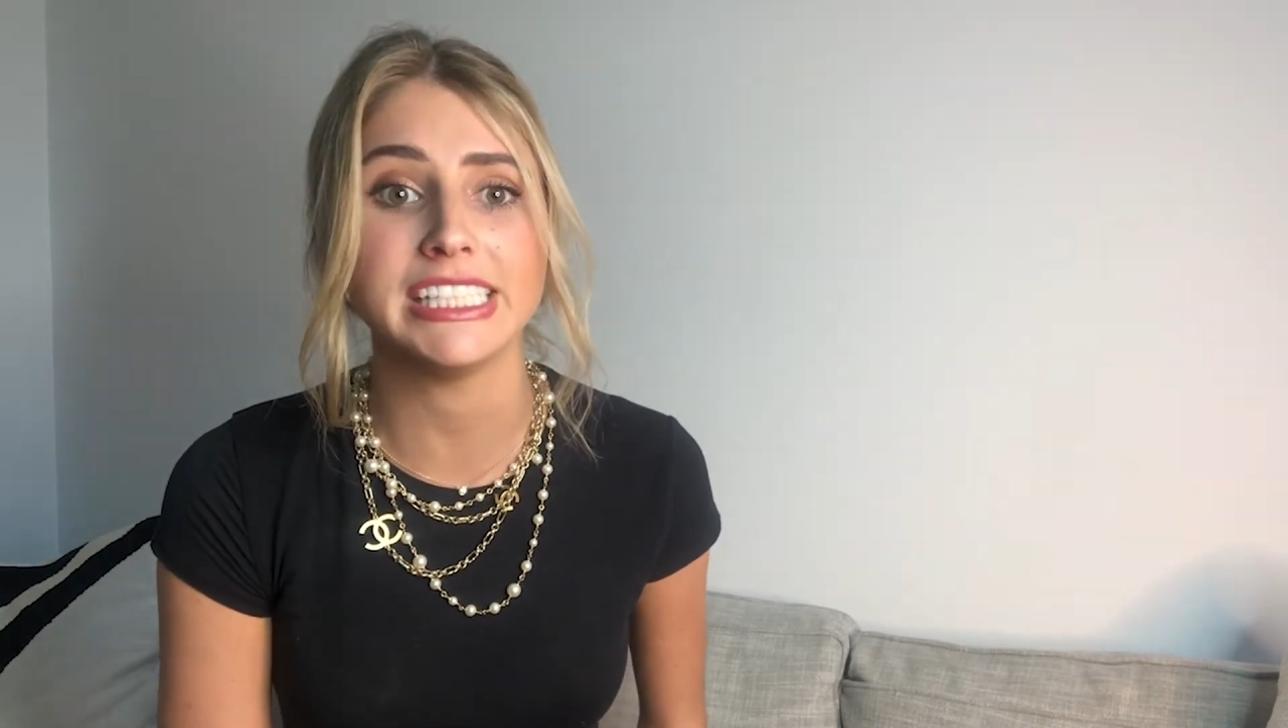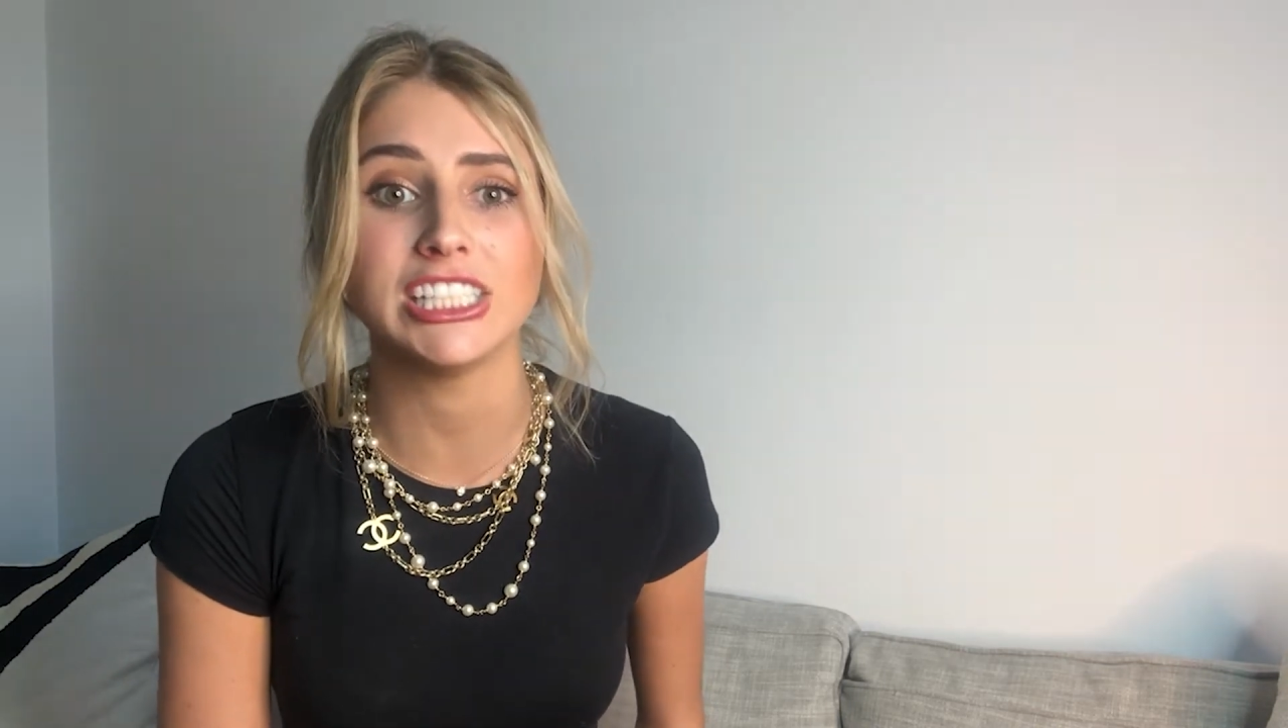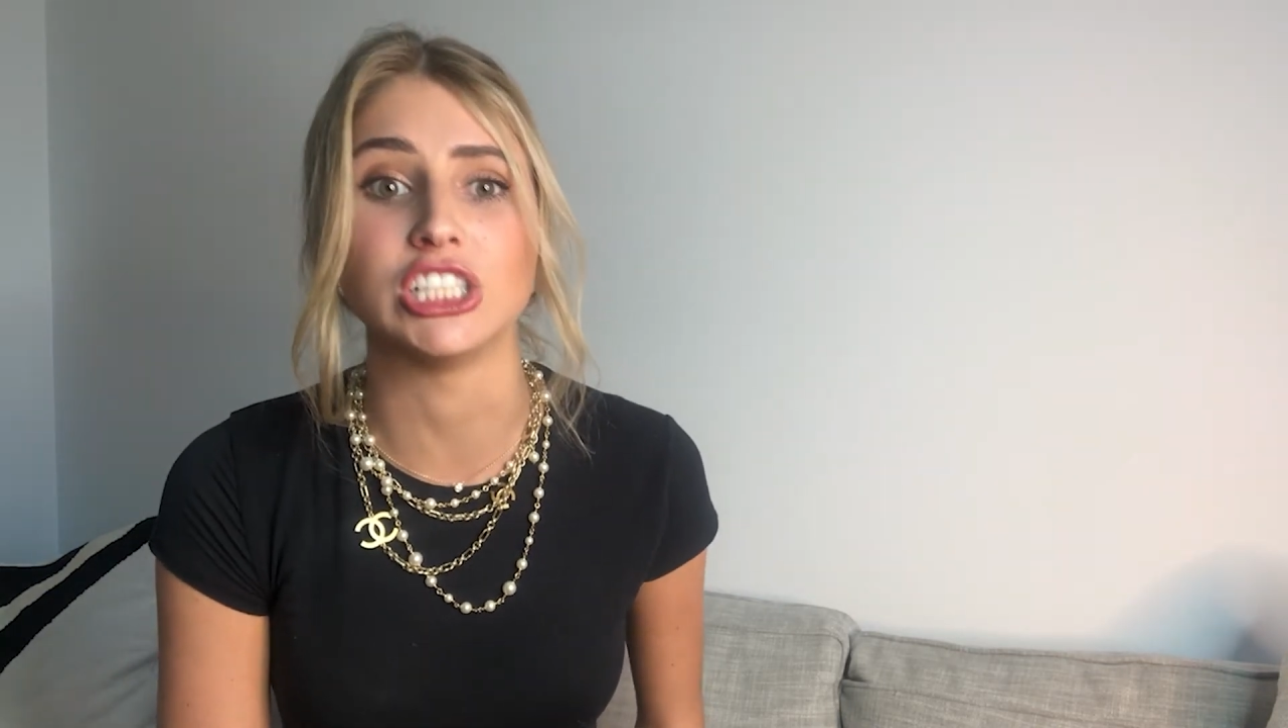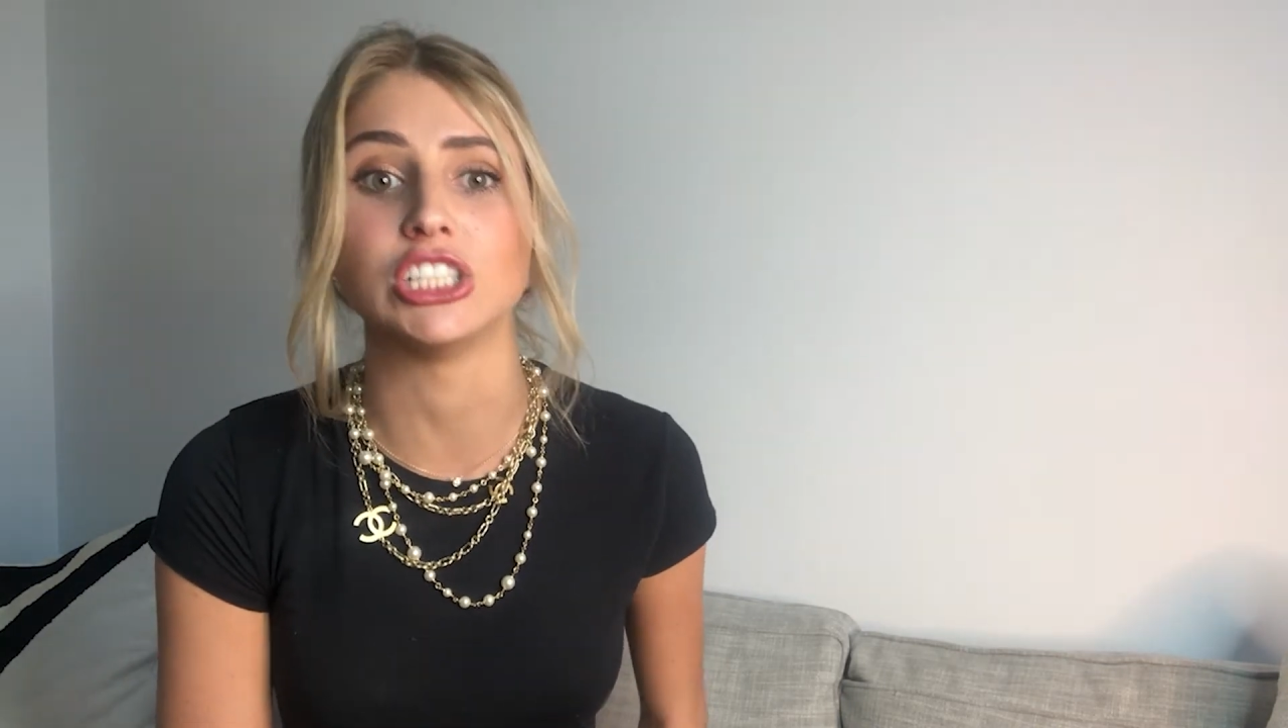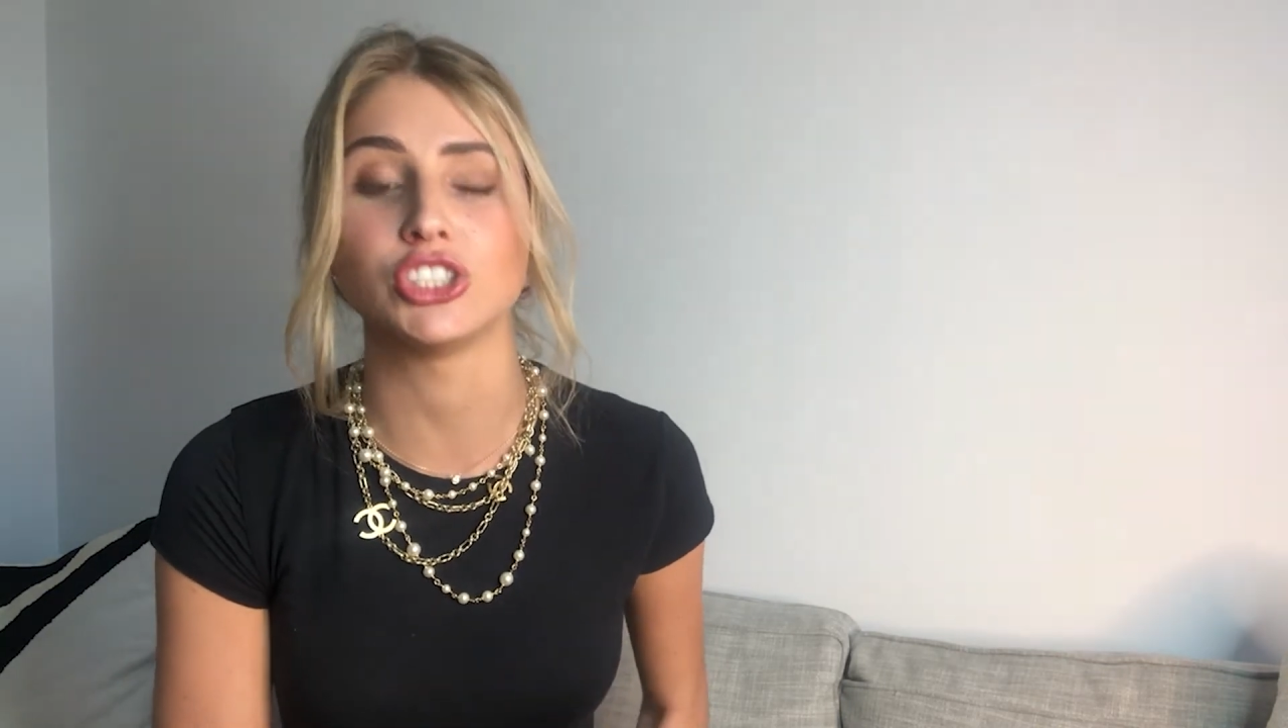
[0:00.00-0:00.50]

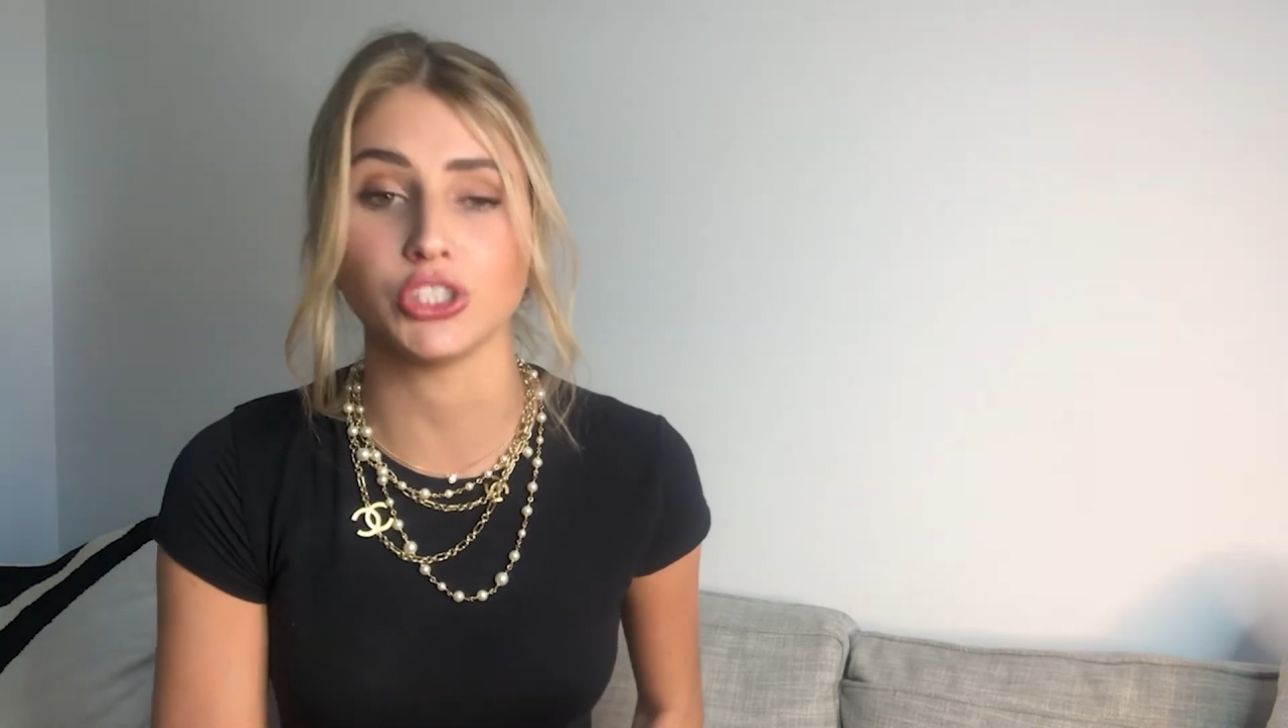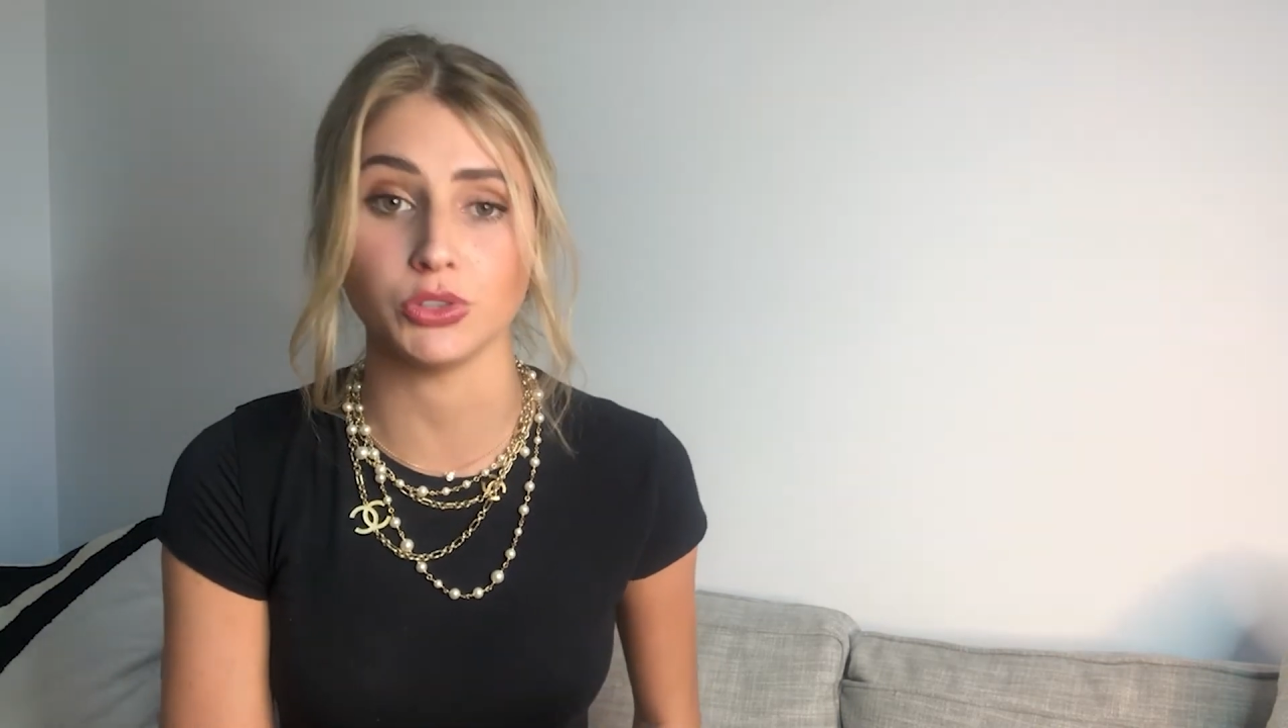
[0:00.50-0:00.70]
Neal